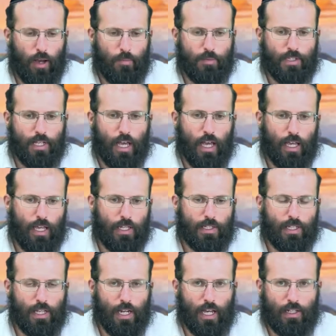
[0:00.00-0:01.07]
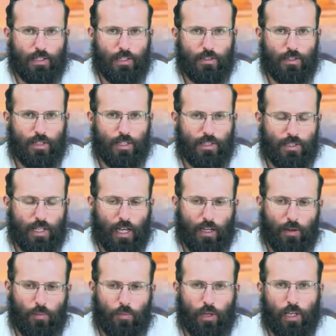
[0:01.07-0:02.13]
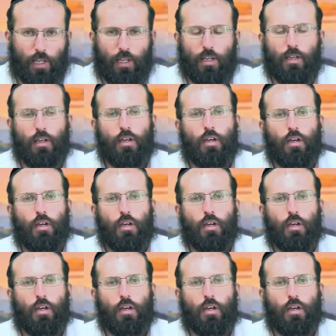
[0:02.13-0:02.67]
I'm saying is connected to this second week,